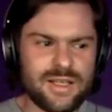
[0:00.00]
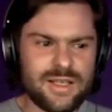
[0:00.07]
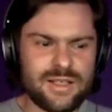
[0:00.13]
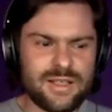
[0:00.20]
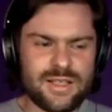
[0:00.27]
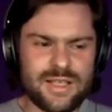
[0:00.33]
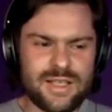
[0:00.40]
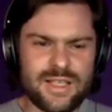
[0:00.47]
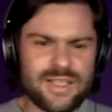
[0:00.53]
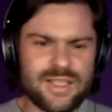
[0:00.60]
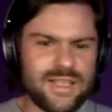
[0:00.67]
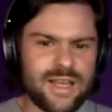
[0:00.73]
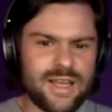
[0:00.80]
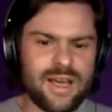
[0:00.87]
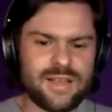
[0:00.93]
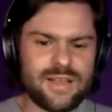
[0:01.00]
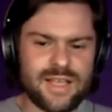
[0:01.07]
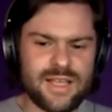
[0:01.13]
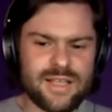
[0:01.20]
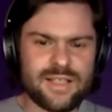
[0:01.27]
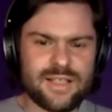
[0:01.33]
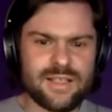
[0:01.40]
extend our
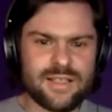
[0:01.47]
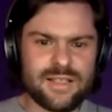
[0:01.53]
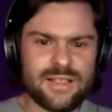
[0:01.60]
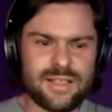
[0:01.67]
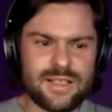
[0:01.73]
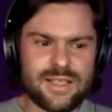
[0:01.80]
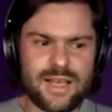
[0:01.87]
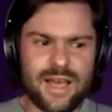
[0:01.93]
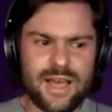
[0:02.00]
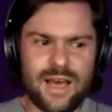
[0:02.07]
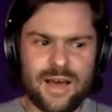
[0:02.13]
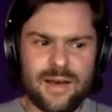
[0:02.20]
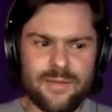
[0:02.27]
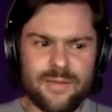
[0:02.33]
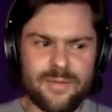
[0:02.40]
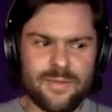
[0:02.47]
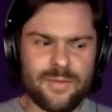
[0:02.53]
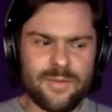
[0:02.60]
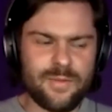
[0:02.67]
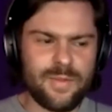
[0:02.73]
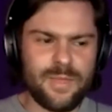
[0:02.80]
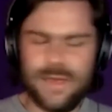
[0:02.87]
senses.
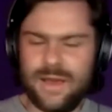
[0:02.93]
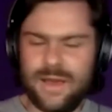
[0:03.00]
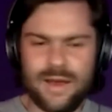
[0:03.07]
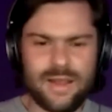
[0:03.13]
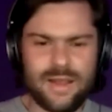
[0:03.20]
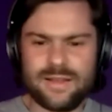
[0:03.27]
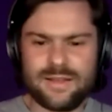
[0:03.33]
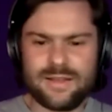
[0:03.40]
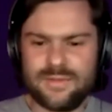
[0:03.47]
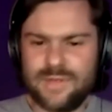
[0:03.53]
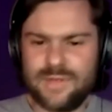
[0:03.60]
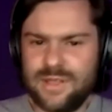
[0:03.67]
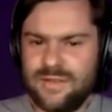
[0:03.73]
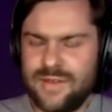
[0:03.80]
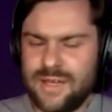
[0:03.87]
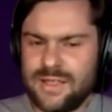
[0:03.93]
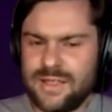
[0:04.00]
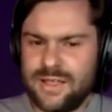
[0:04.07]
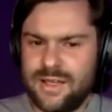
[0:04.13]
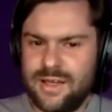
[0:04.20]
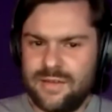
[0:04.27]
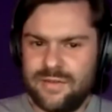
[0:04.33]
Yeah, that's really
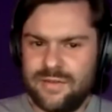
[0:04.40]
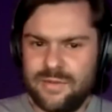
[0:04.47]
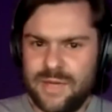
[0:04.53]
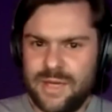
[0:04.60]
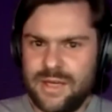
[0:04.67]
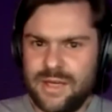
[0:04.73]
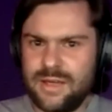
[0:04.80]
fascinating for me.